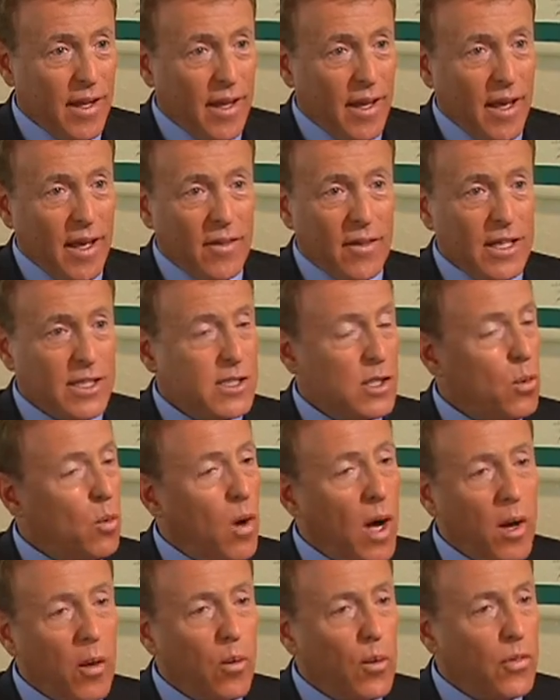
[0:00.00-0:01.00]
And they said,
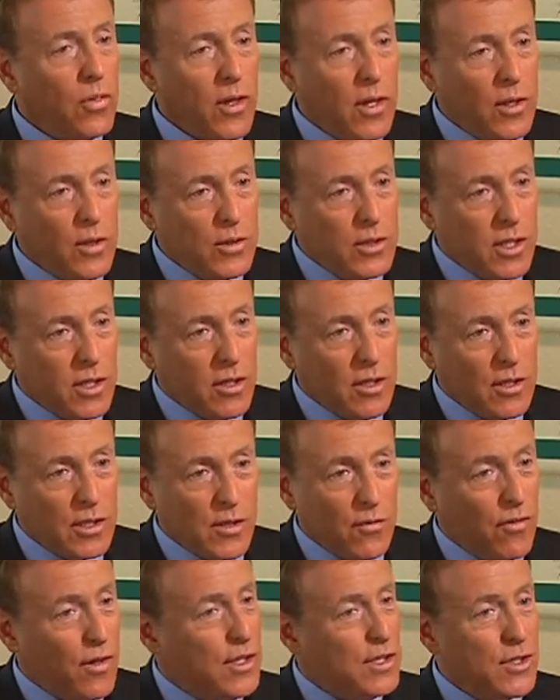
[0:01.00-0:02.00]
why weren't they using
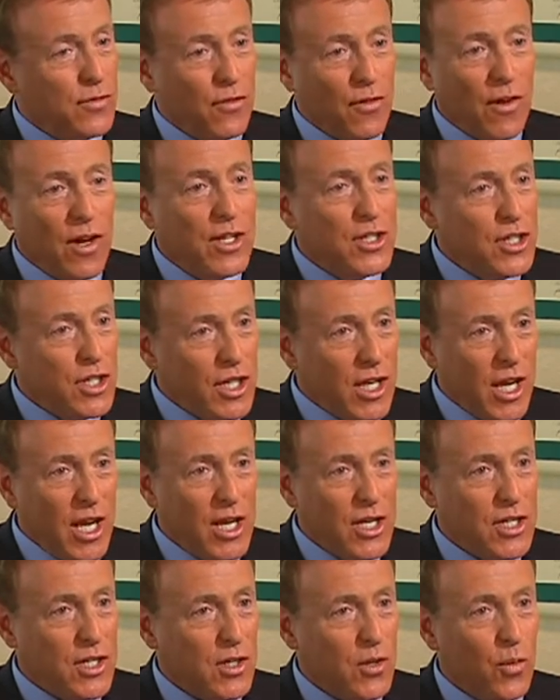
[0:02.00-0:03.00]
those funds for
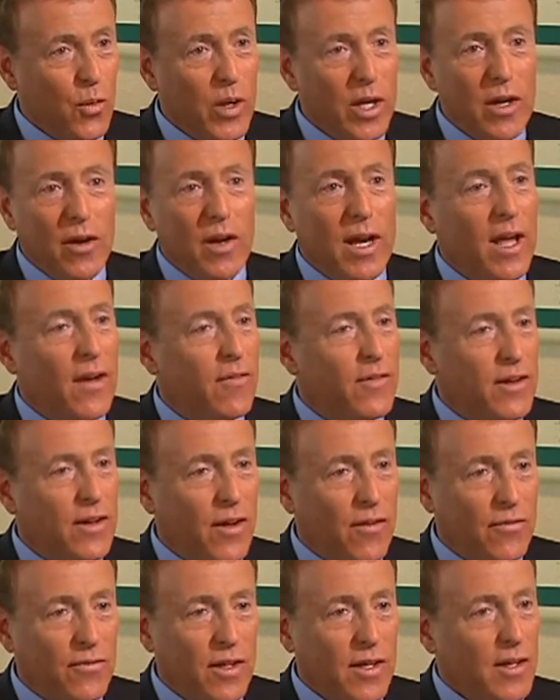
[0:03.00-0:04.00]
education? We don't have
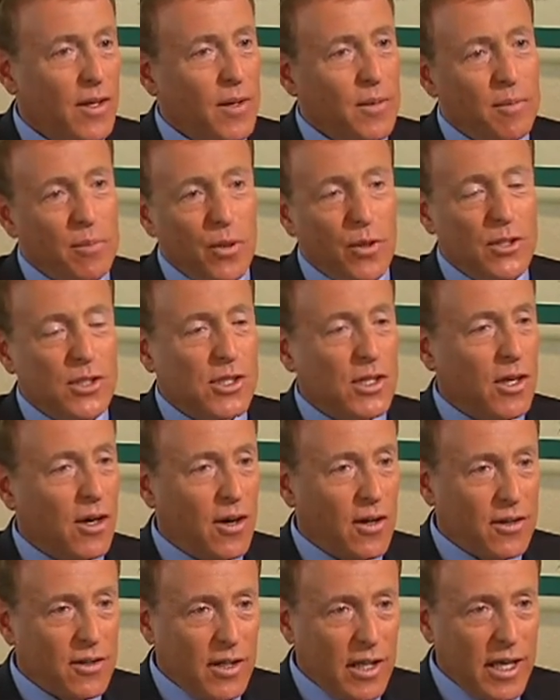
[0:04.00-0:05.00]
enough books in
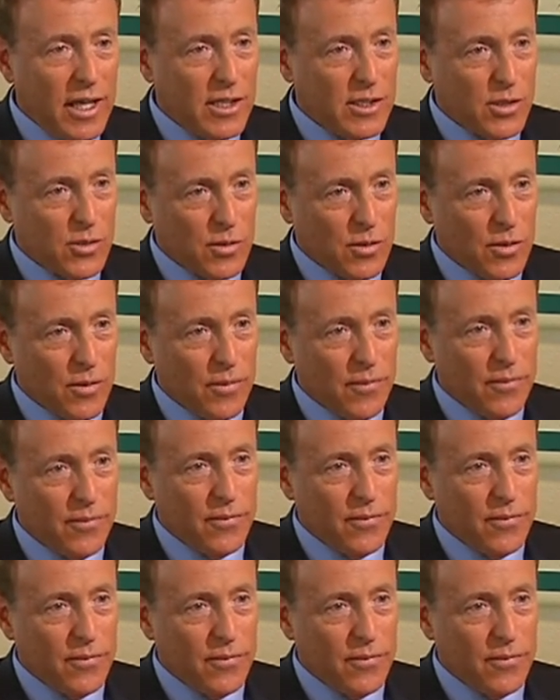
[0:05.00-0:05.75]
our classroom.